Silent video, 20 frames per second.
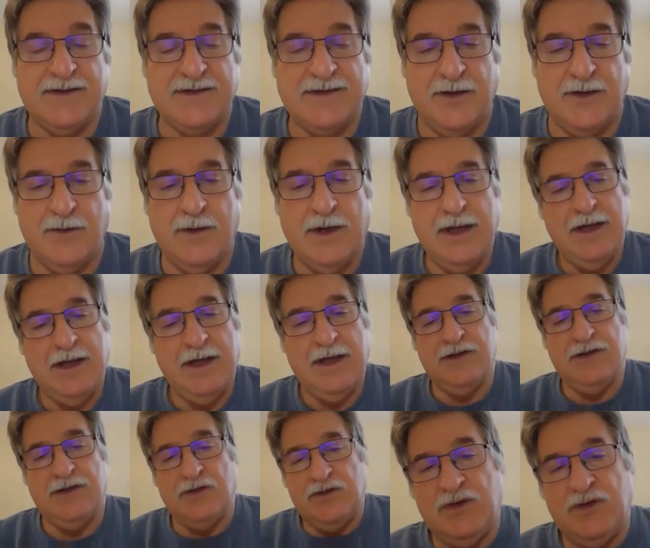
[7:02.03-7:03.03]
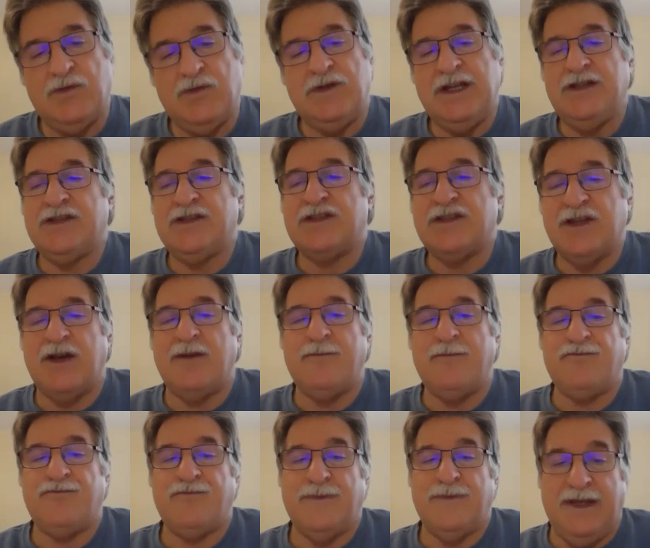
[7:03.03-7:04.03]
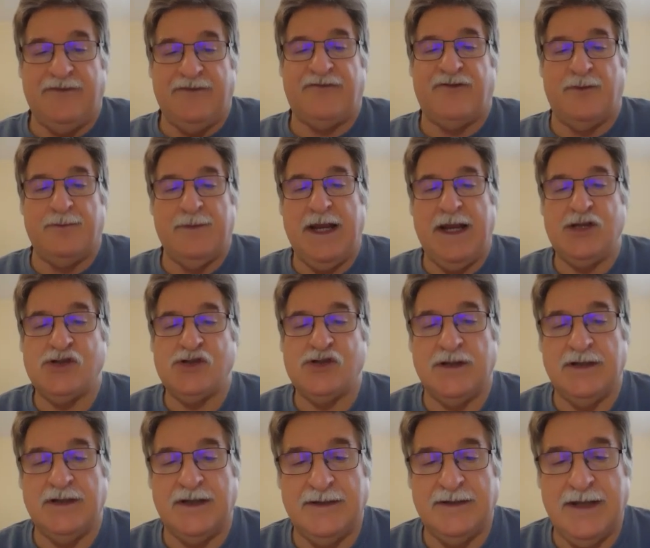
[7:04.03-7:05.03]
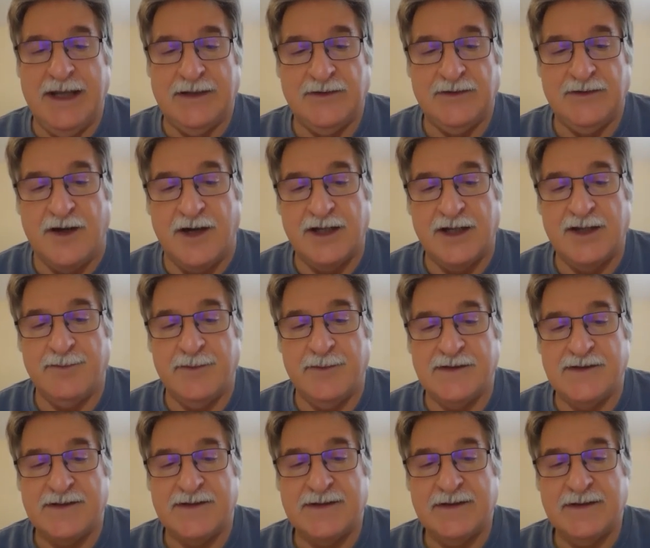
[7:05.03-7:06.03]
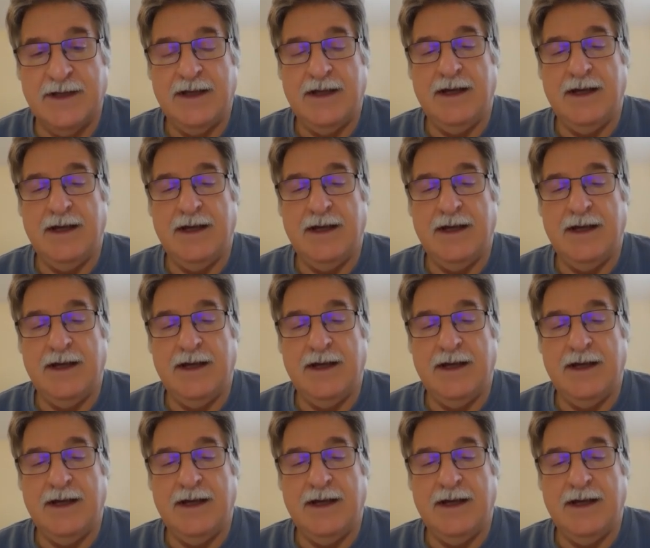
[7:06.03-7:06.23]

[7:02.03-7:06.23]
So you need some information and documents